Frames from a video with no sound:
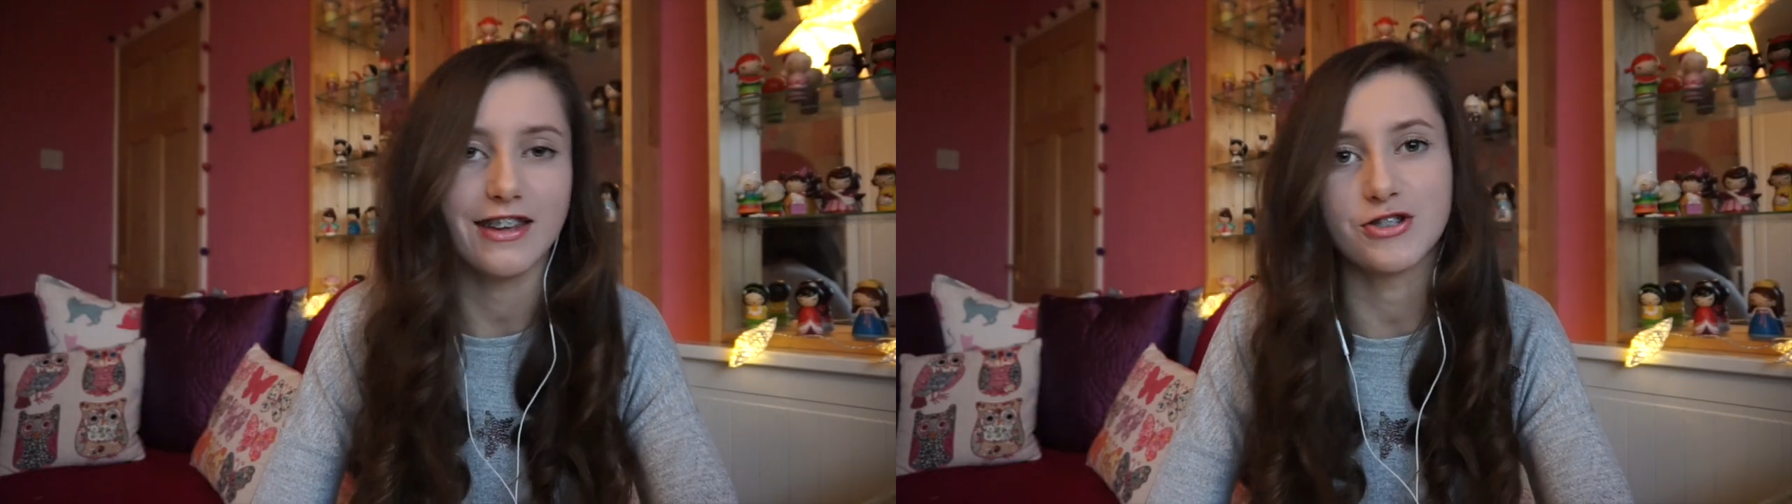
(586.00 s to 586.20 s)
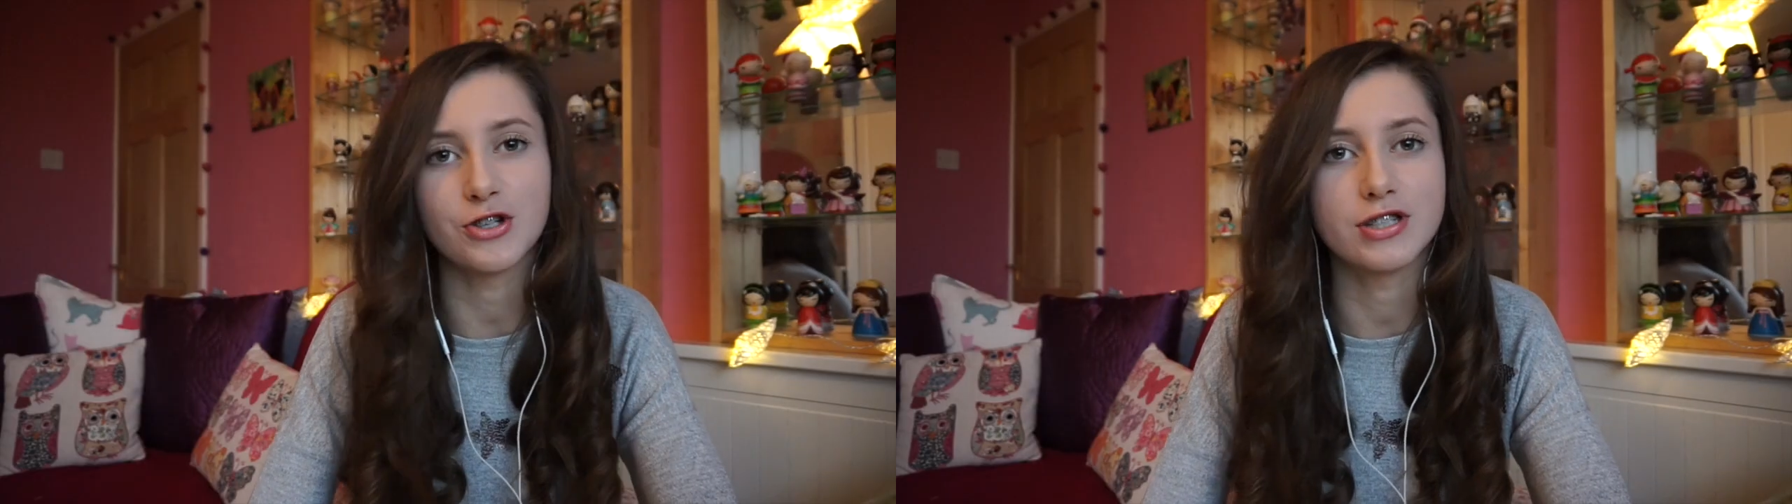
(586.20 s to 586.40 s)

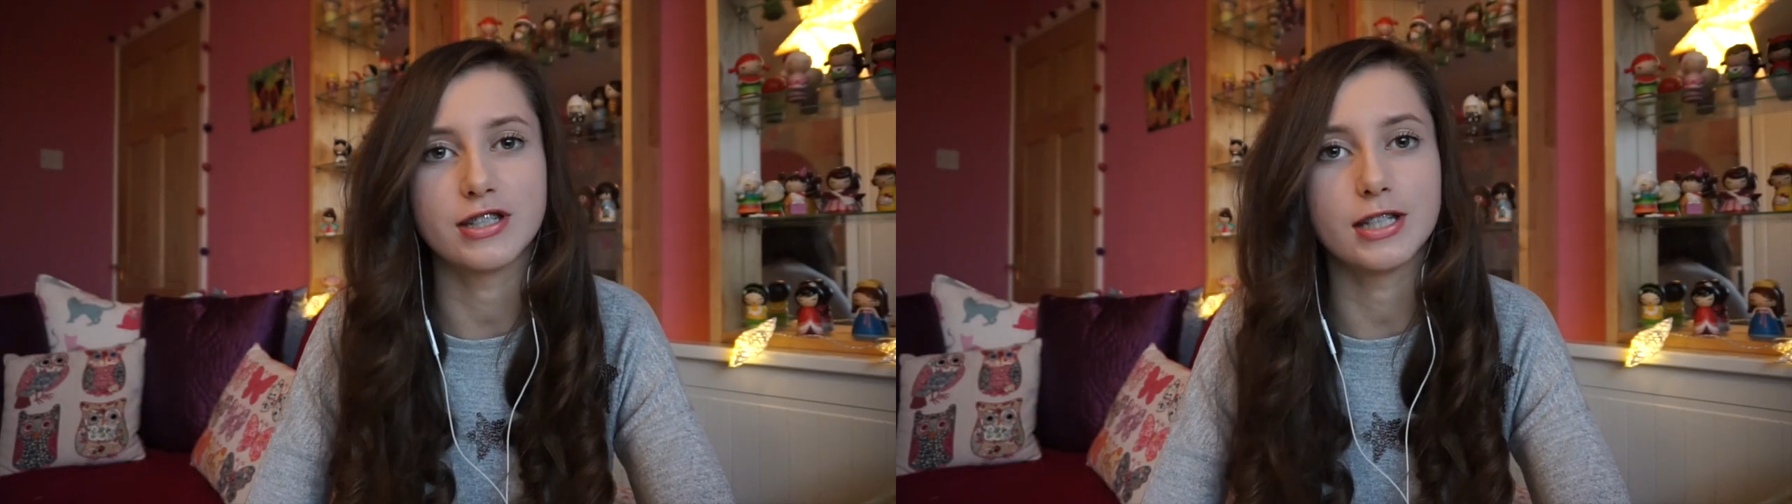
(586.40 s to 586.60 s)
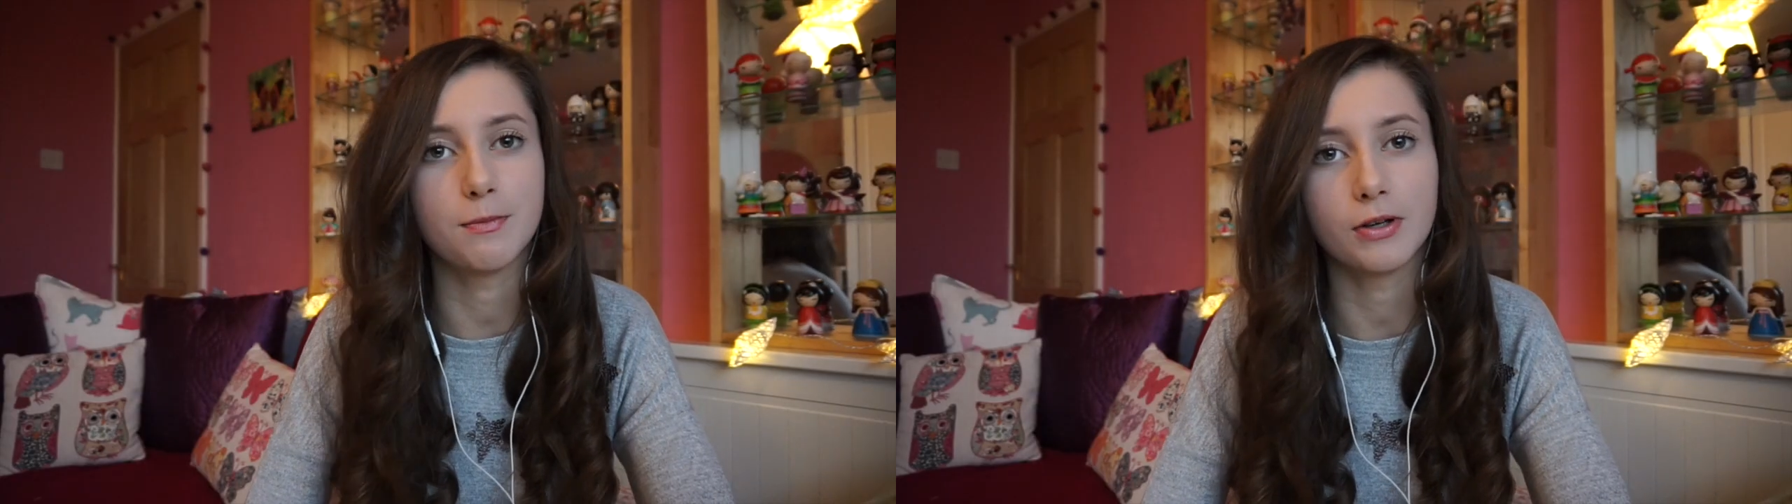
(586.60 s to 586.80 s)
That's
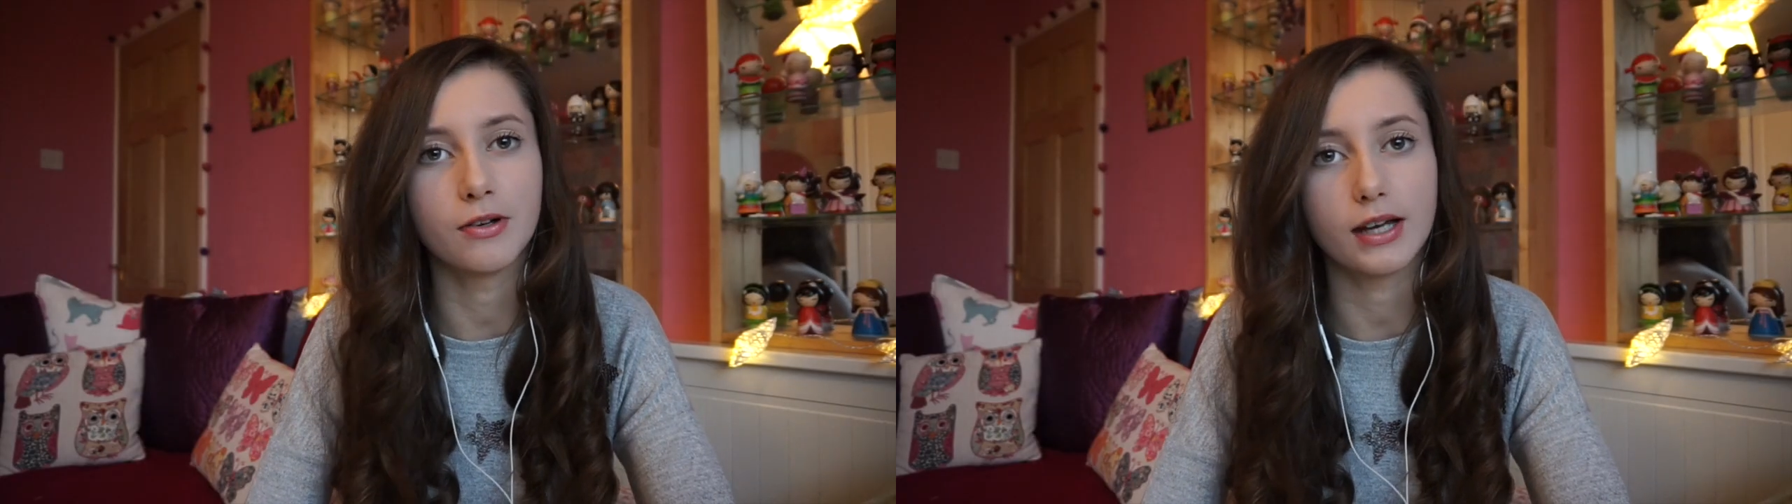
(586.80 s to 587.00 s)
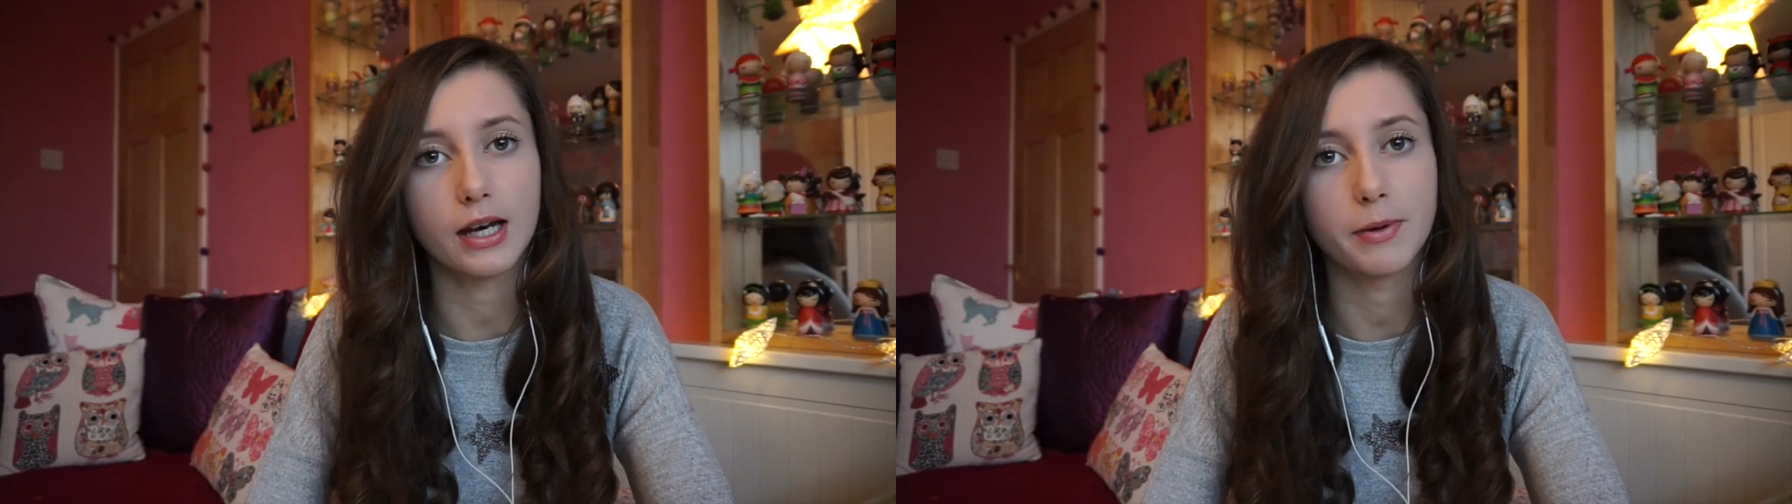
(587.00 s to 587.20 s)
just
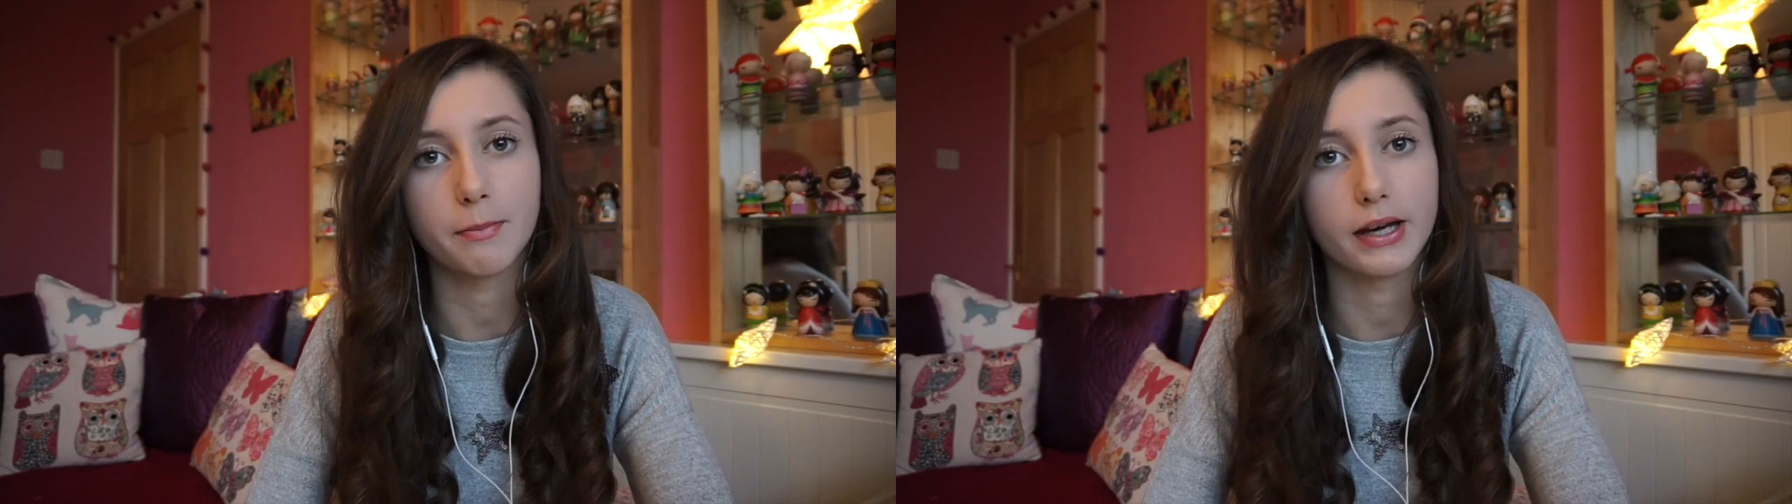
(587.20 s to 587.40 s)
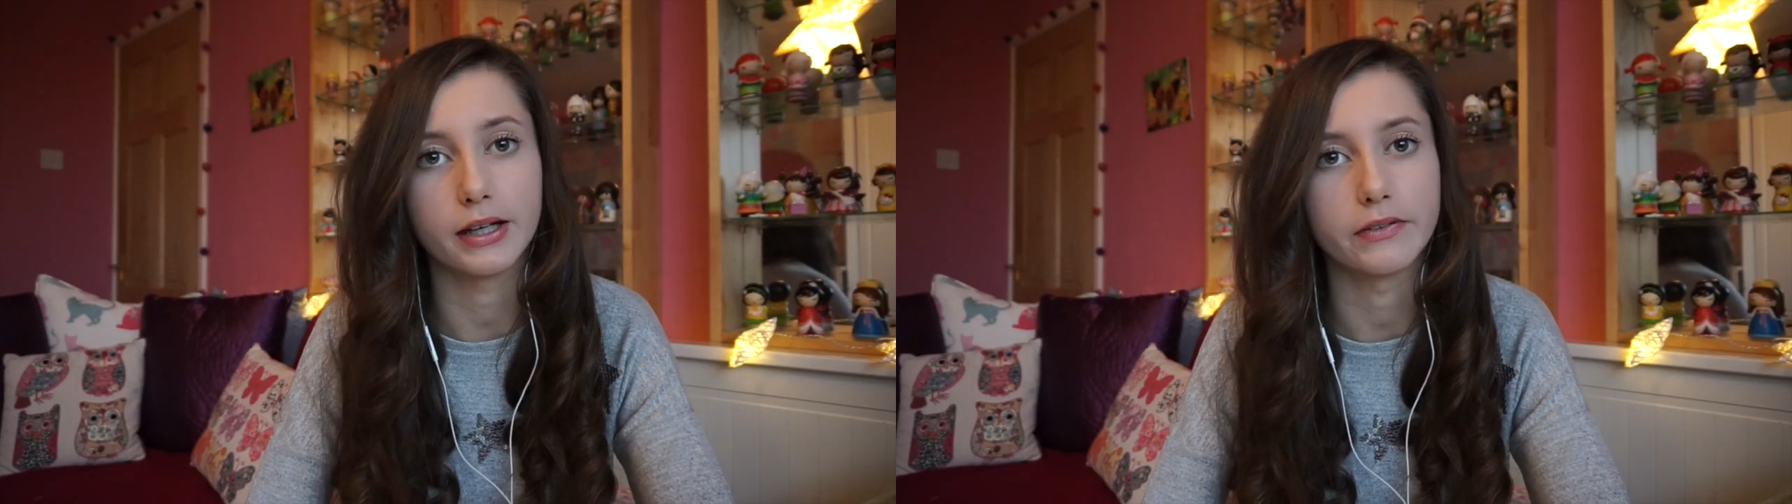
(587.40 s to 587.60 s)
typical guinea pig
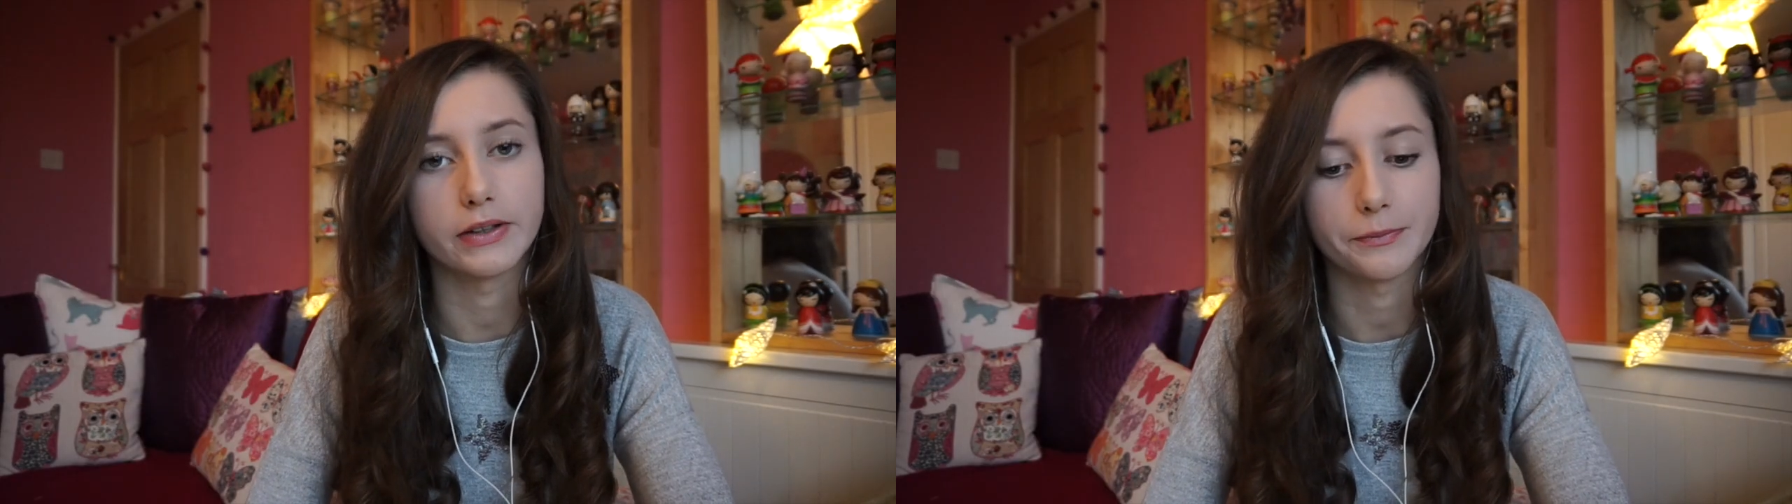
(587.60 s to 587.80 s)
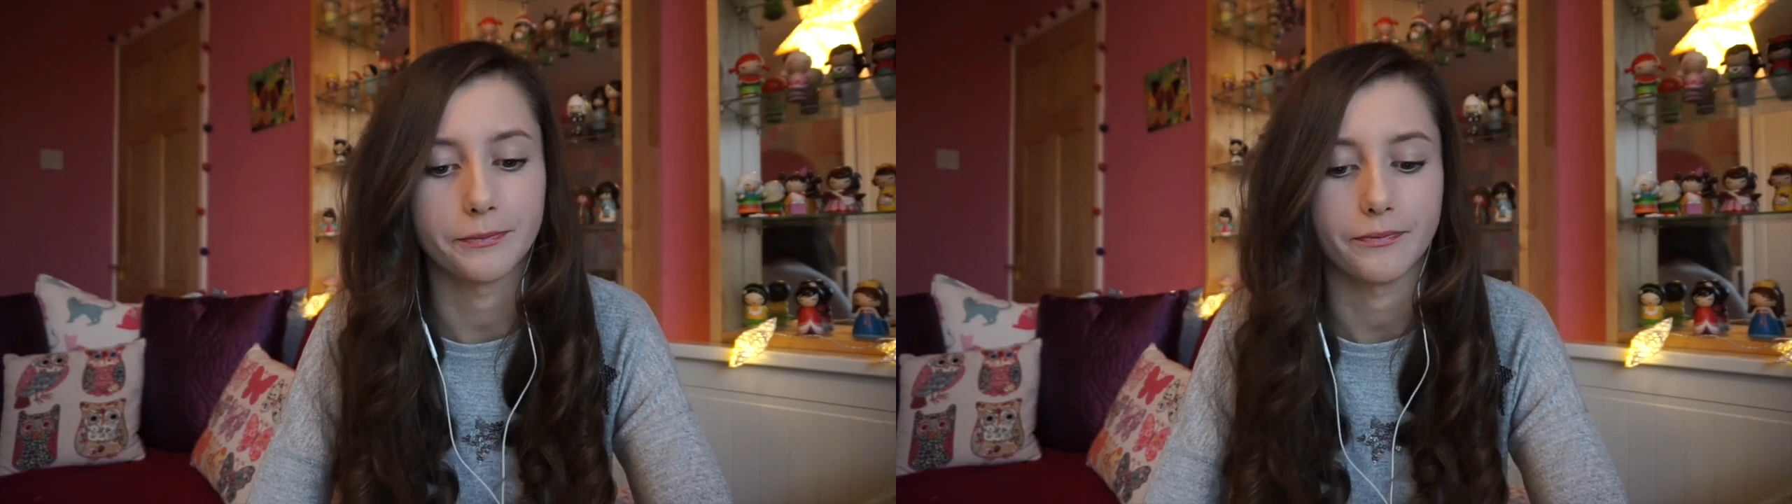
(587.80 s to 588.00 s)
behaviour.